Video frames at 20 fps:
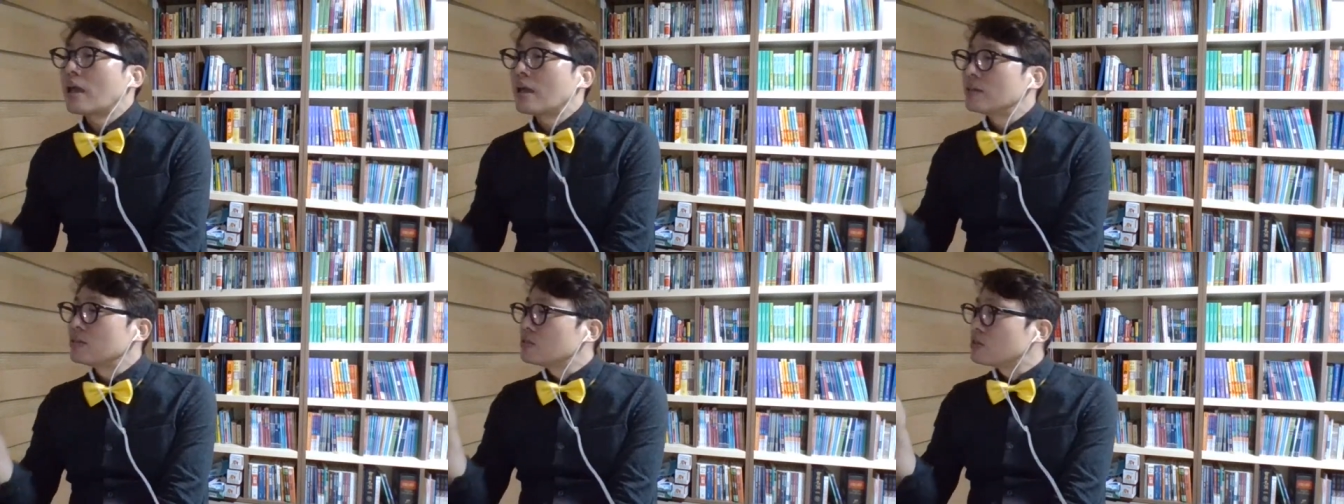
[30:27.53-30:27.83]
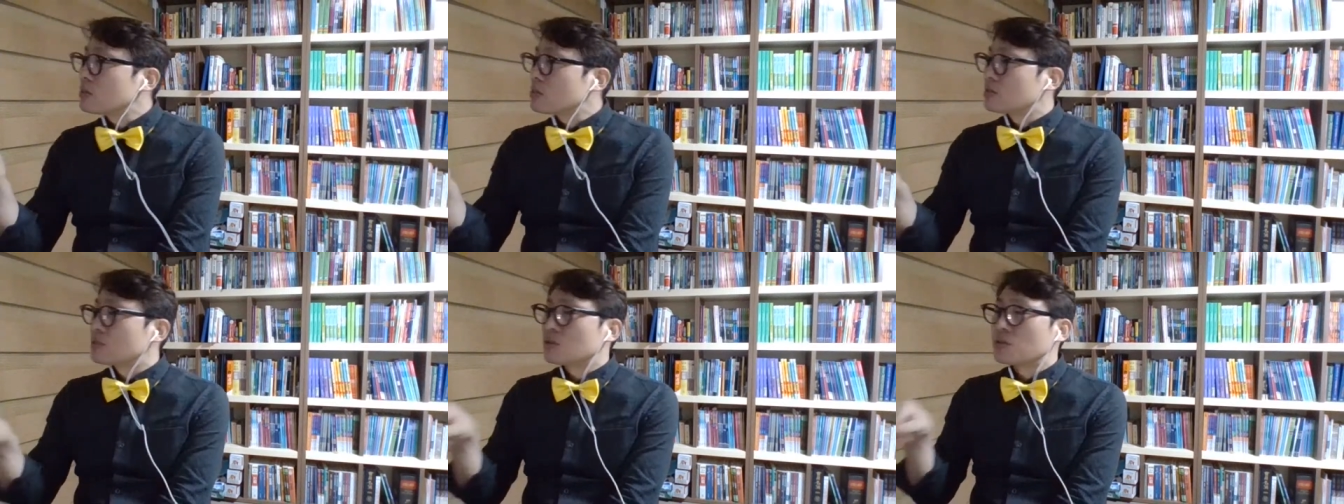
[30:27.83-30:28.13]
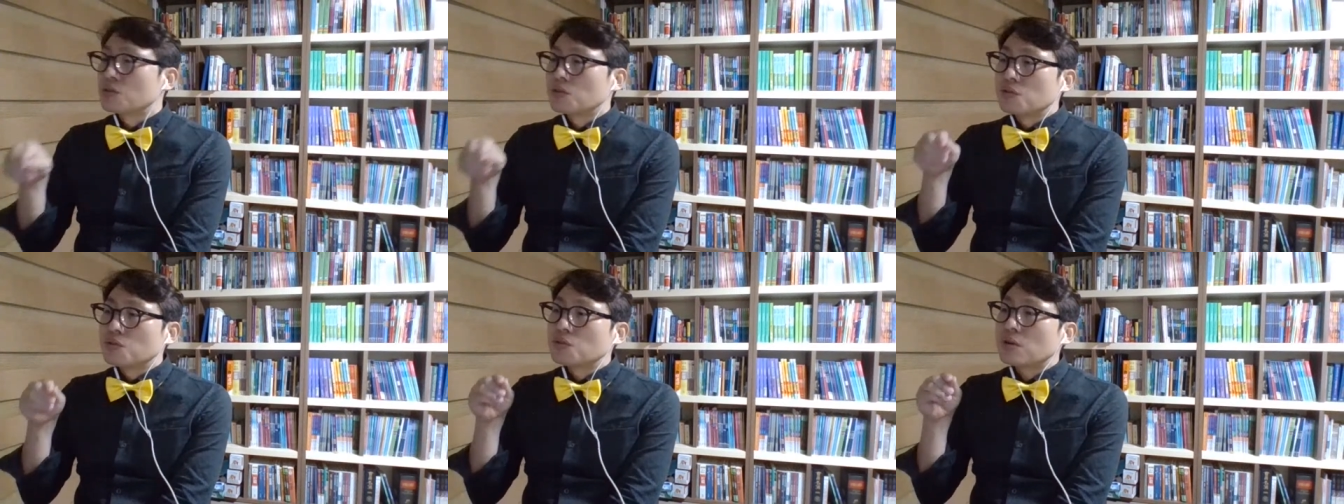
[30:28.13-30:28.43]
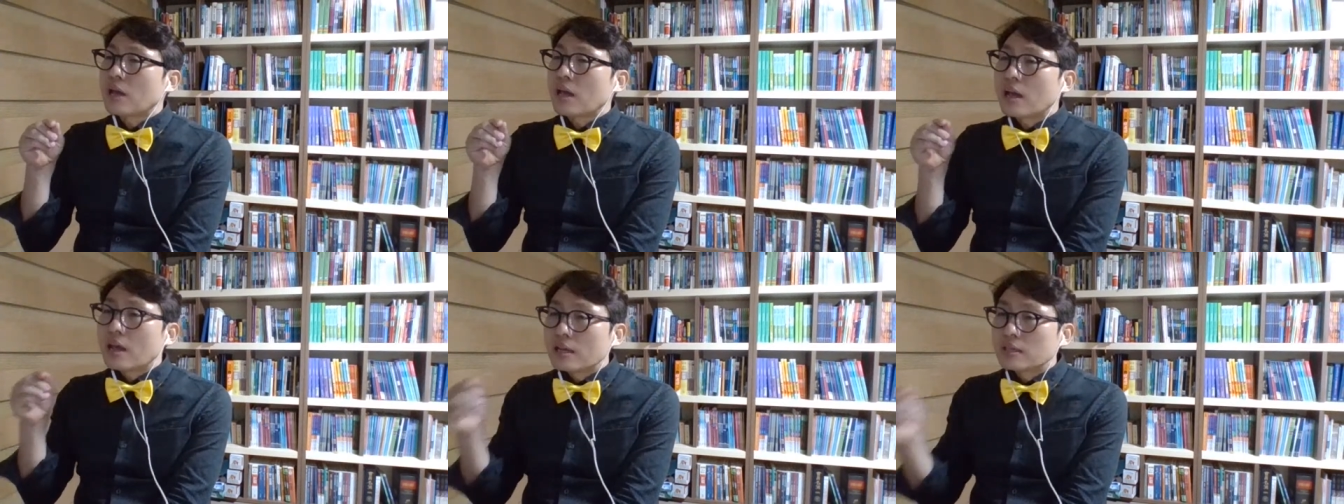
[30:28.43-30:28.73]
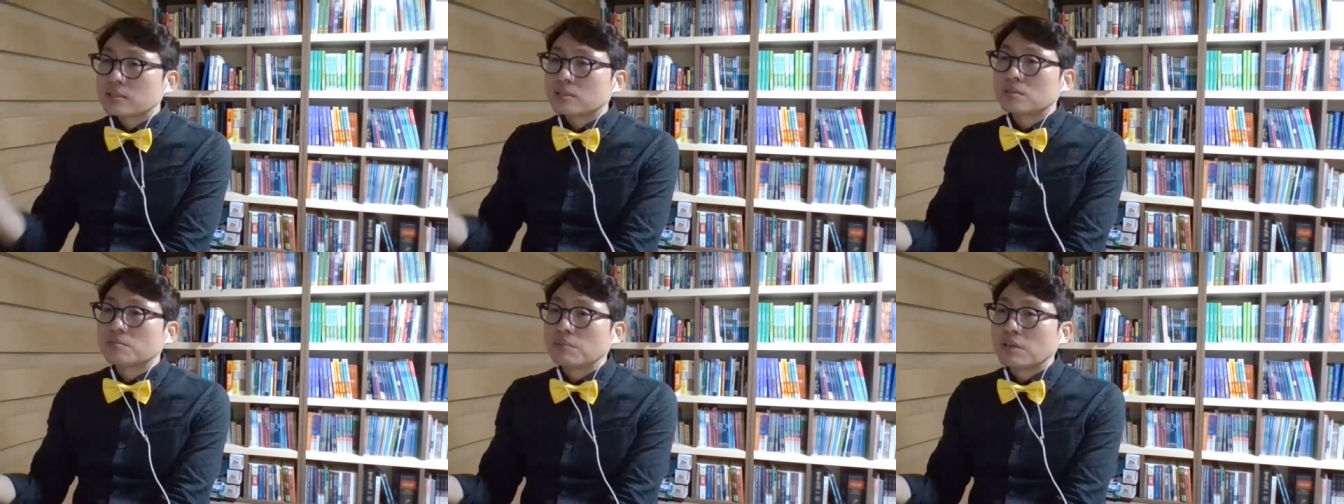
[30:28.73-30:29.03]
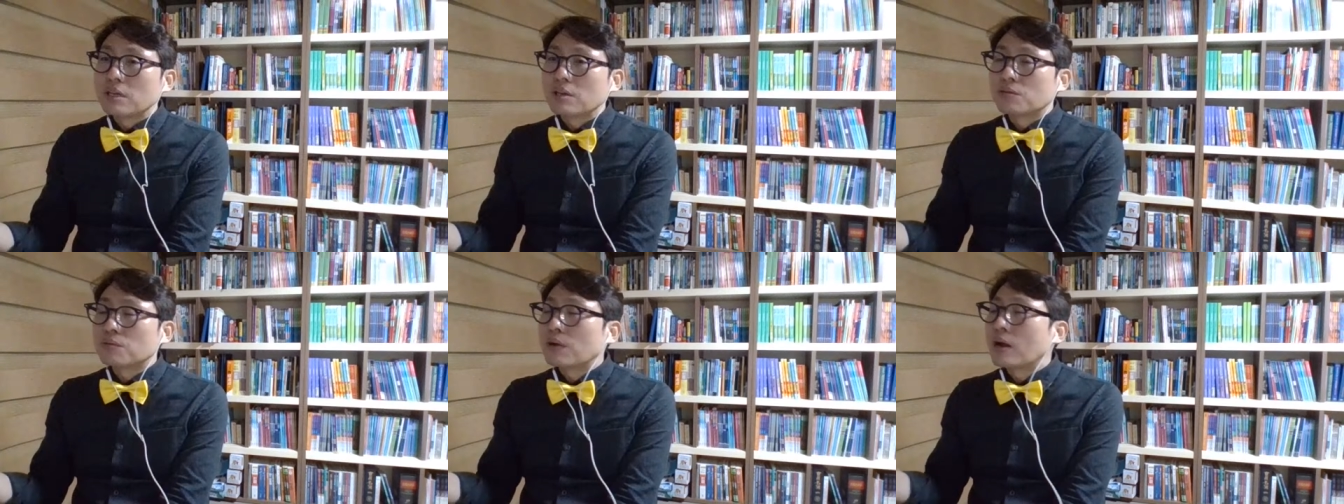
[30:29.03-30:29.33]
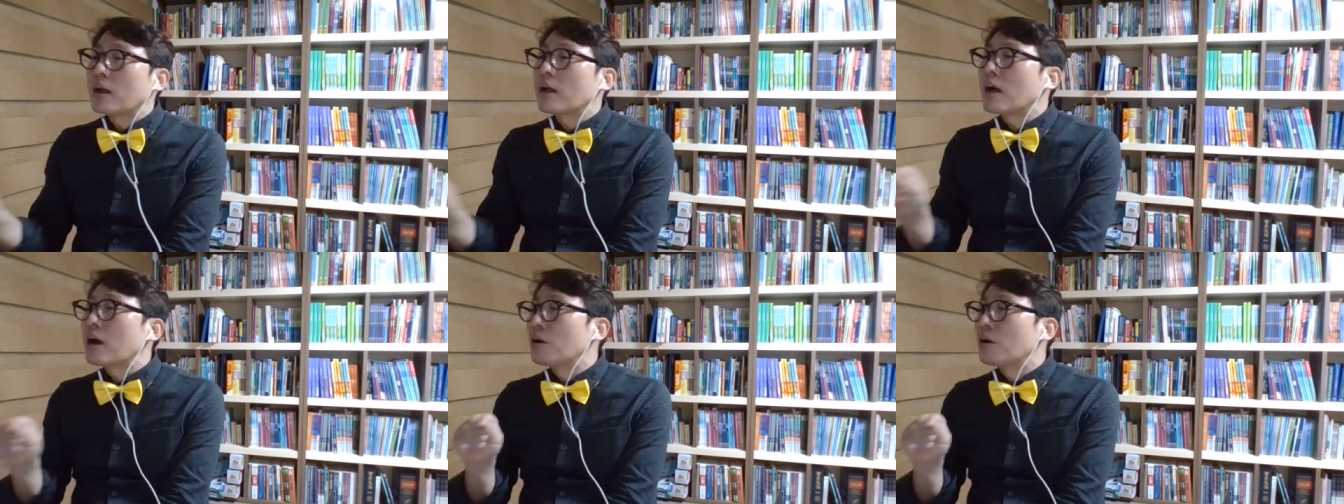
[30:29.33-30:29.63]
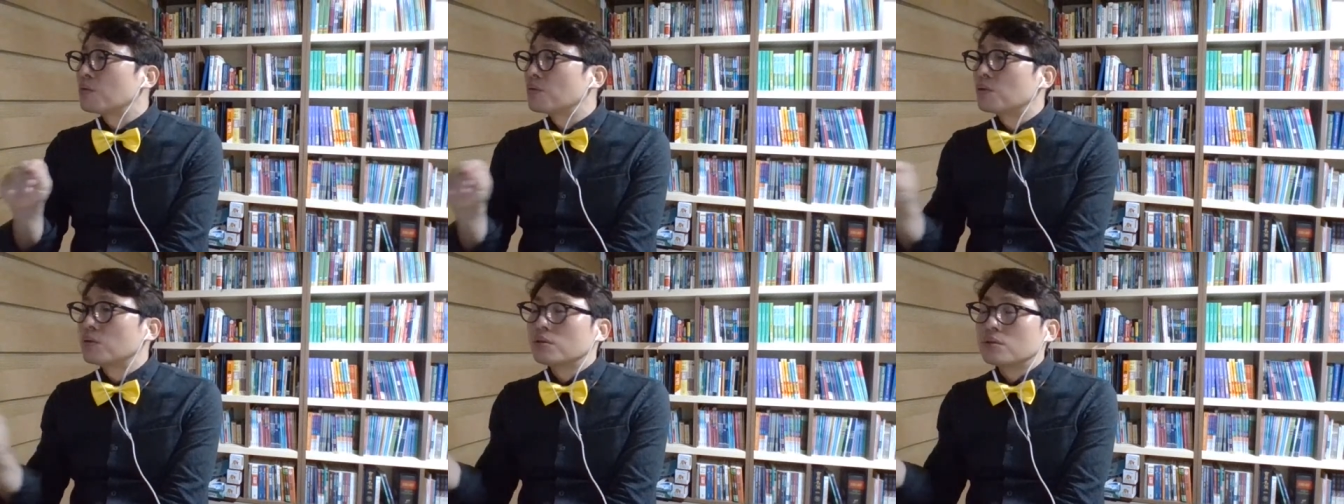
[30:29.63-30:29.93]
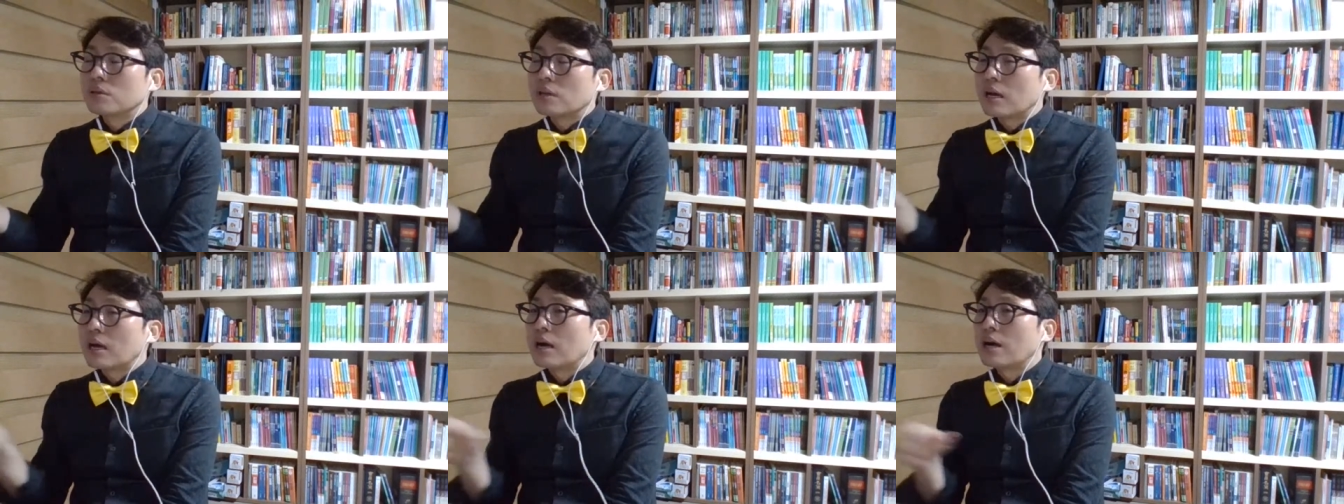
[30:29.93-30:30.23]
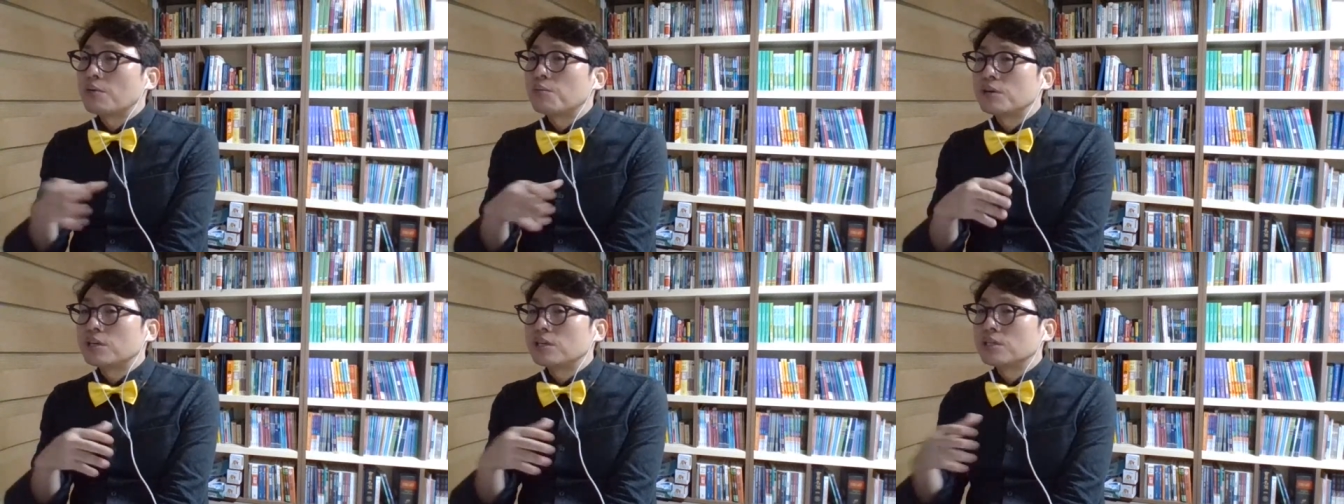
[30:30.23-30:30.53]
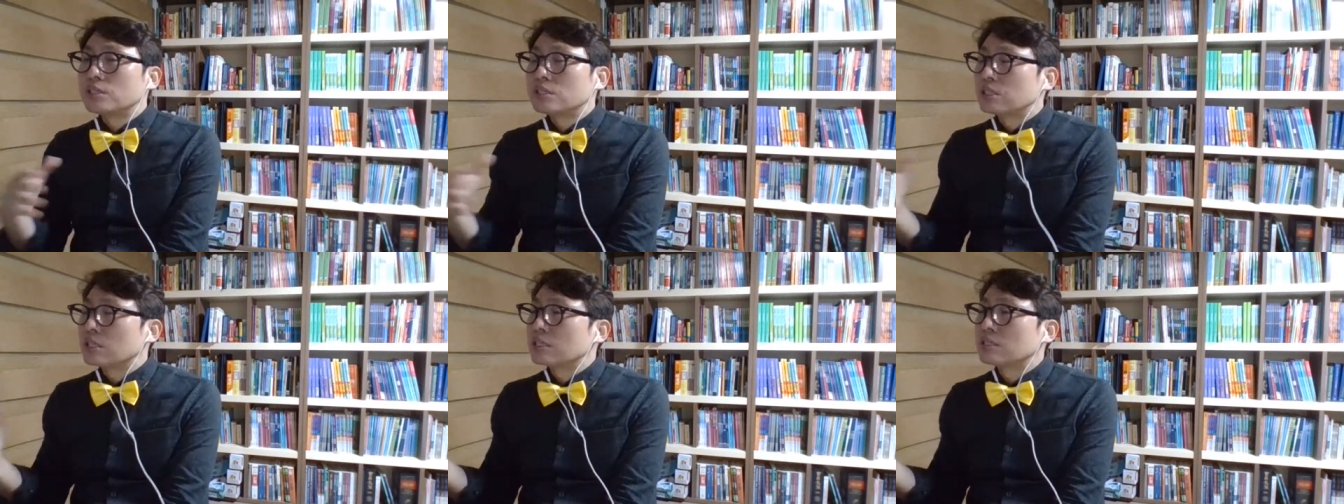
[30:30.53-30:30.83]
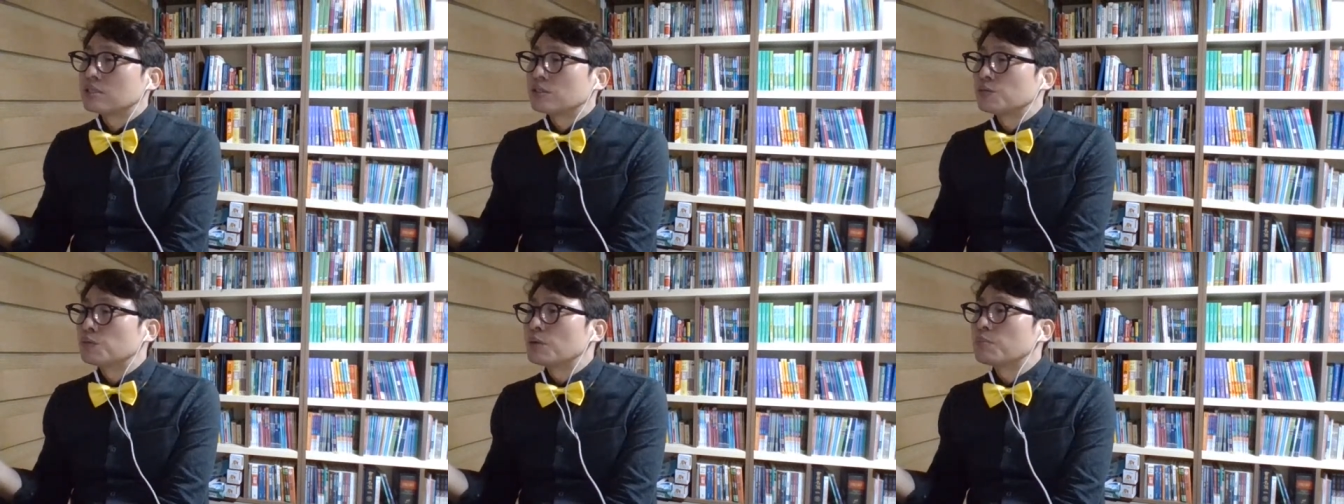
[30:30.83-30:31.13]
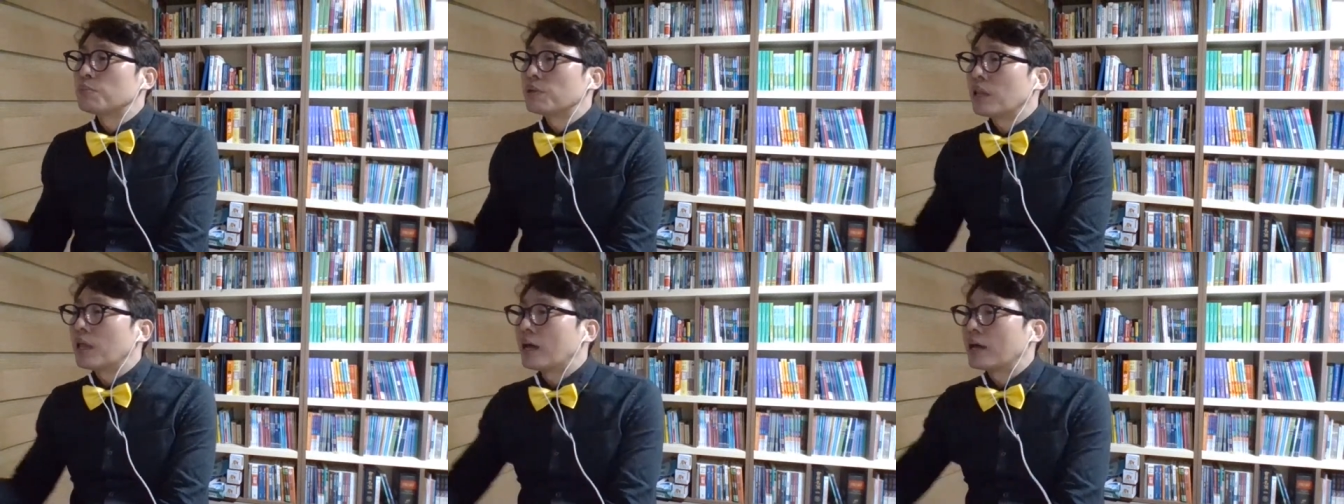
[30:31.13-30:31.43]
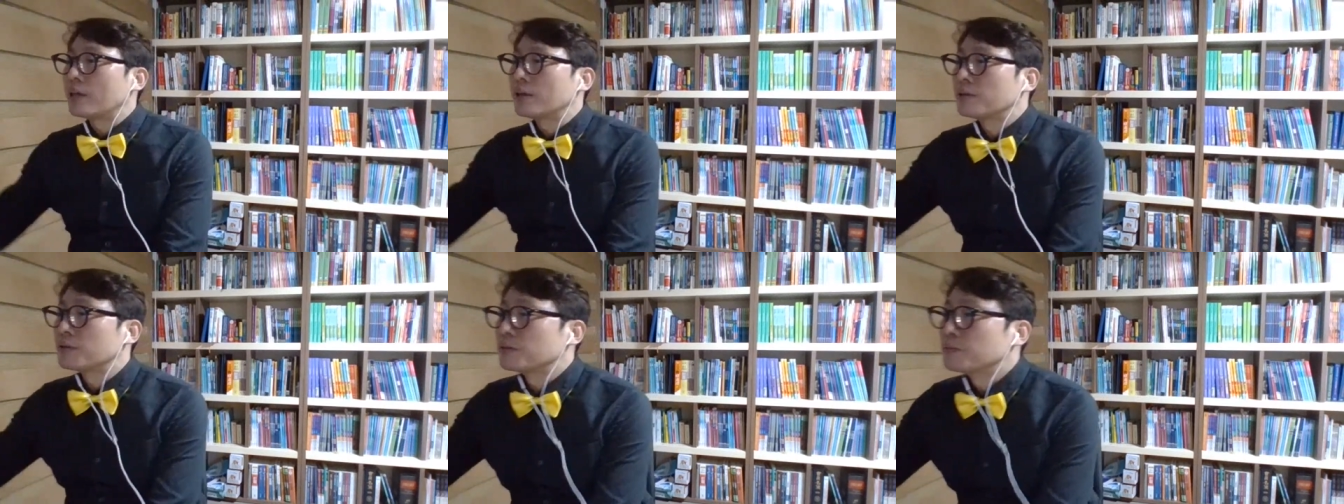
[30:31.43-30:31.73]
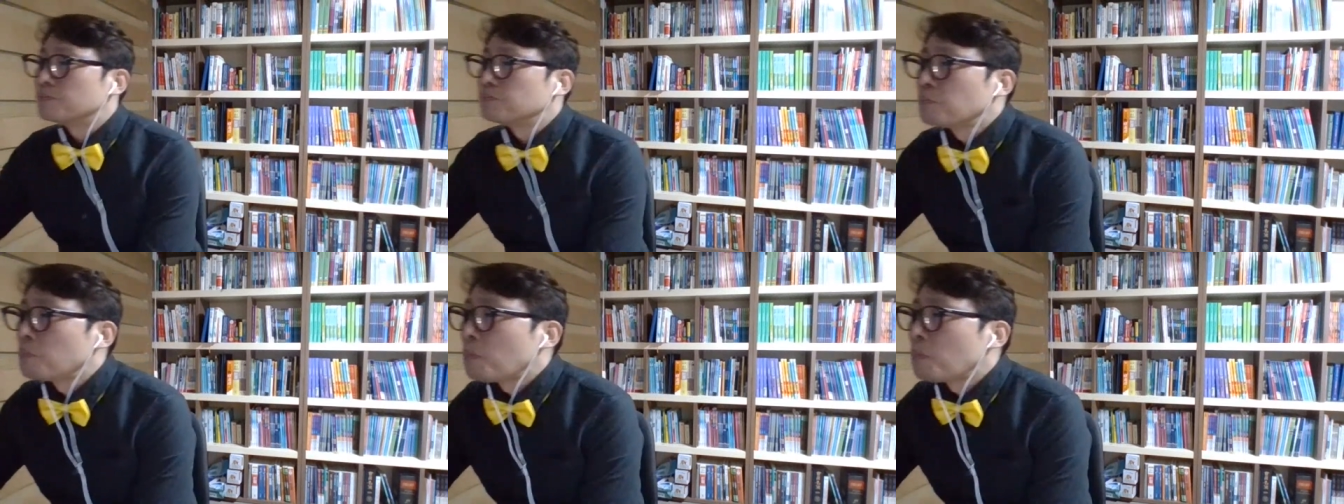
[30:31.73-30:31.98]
and just you ask me, right, I will just reply you.